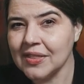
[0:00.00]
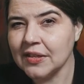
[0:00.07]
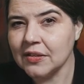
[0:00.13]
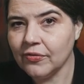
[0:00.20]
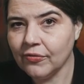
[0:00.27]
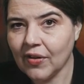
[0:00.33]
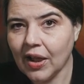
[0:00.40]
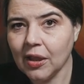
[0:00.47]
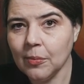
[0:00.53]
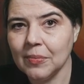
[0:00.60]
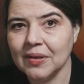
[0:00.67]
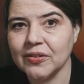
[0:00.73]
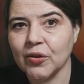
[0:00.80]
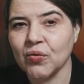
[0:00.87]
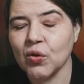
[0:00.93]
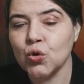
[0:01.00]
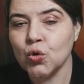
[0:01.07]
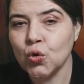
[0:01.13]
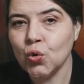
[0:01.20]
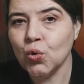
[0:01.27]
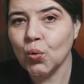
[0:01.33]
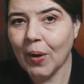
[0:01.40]
in the development of a
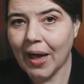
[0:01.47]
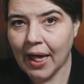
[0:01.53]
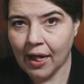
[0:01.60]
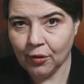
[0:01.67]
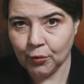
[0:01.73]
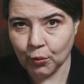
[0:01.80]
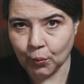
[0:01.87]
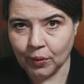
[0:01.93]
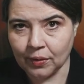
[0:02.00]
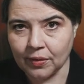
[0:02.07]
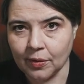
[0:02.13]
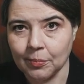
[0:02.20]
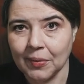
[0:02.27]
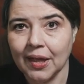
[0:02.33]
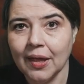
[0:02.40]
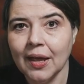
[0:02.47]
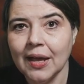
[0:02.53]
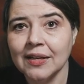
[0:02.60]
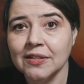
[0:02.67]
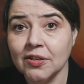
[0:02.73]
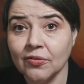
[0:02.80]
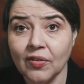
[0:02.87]
new algorithm
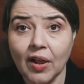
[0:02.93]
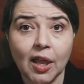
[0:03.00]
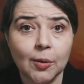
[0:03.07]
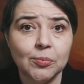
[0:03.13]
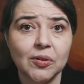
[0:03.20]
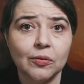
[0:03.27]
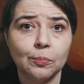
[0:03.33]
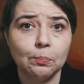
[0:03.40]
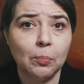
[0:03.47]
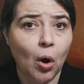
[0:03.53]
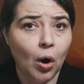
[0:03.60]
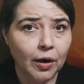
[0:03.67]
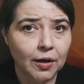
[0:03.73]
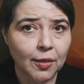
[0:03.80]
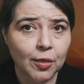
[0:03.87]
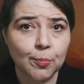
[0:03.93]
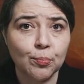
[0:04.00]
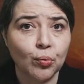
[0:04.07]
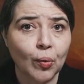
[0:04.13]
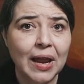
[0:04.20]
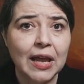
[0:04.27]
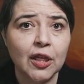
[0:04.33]
developed as part of the
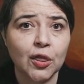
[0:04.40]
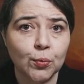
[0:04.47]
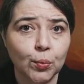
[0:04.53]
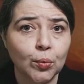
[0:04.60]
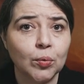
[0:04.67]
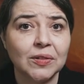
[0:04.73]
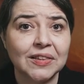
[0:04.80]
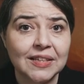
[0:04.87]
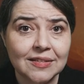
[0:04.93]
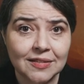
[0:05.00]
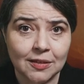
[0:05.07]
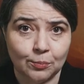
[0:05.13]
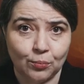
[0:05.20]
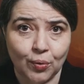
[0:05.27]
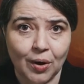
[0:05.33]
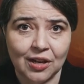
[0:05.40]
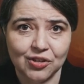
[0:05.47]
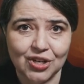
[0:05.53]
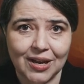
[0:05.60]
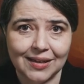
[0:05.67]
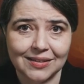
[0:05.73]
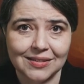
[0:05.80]
Breakthrough Listen
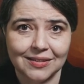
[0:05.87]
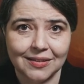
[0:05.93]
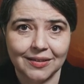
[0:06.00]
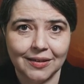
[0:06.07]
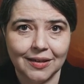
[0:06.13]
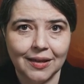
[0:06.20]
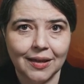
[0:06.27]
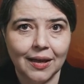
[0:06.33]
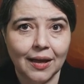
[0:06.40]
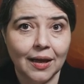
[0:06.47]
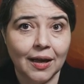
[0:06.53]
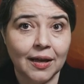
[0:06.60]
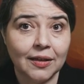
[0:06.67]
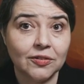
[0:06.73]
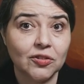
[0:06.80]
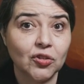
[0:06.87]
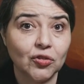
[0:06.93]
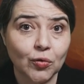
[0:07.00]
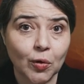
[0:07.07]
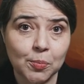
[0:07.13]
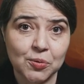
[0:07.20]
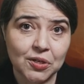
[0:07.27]
project. A
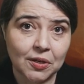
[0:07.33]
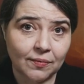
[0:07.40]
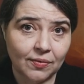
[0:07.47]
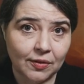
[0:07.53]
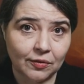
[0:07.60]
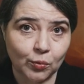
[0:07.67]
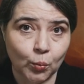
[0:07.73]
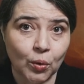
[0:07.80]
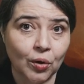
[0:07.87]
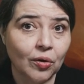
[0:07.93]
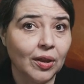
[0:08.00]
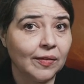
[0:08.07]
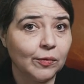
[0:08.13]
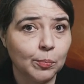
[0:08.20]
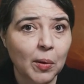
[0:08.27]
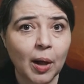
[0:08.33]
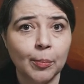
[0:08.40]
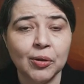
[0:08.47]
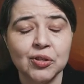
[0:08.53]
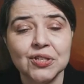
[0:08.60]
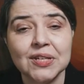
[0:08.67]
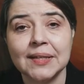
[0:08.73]
description of this work is
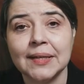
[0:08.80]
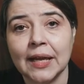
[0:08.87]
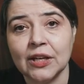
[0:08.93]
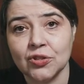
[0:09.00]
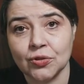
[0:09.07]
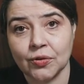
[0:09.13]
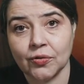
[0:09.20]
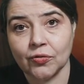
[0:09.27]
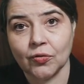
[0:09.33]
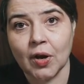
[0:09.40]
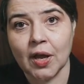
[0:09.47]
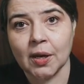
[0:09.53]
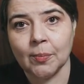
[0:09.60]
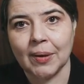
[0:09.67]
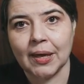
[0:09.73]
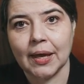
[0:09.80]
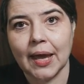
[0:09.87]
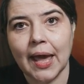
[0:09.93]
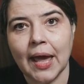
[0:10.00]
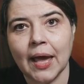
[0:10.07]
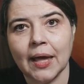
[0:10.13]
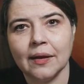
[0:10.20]
published in Nature
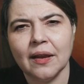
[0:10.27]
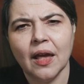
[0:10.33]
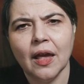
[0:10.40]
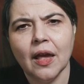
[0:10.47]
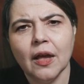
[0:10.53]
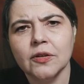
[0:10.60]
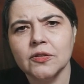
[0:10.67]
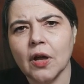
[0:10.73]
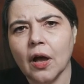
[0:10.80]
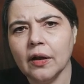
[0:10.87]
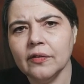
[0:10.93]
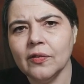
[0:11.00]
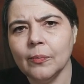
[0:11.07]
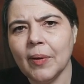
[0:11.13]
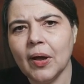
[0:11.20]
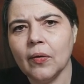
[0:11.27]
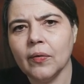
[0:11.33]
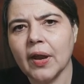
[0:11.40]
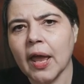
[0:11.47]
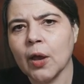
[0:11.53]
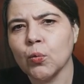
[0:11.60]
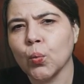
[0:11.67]
Astronomy, and talks
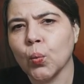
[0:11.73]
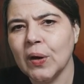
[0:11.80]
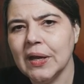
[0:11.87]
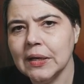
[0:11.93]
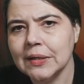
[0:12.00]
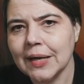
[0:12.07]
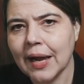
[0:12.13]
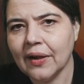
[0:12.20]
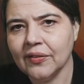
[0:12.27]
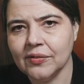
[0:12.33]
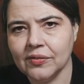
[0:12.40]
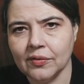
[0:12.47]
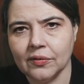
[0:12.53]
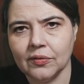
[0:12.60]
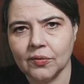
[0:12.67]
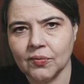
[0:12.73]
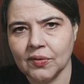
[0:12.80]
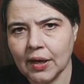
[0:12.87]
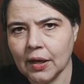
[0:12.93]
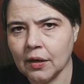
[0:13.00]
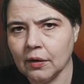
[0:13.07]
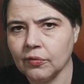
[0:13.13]
about a reanalysis
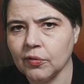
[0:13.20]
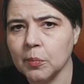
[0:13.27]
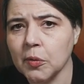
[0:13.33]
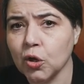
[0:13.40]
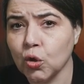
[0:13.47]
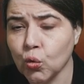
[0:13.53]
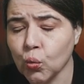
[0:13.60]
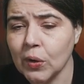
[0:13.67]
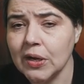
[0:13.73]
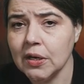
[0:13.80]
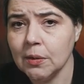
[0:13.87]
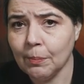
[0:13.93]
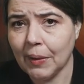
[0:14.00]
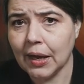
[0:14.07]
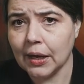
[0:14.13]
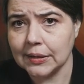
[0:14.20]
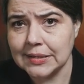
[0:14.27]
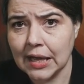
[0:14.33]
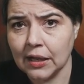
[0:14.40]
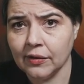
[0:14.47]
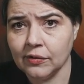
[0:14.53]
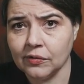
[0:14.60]
of data from the Green
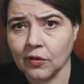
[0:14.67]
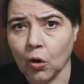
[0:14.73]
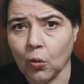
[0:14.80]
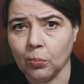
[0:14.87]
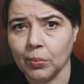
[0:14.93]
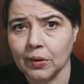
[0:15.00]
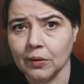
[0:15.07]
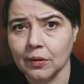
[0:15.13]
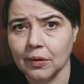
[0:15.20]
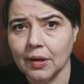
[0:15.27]
Bank Telescope.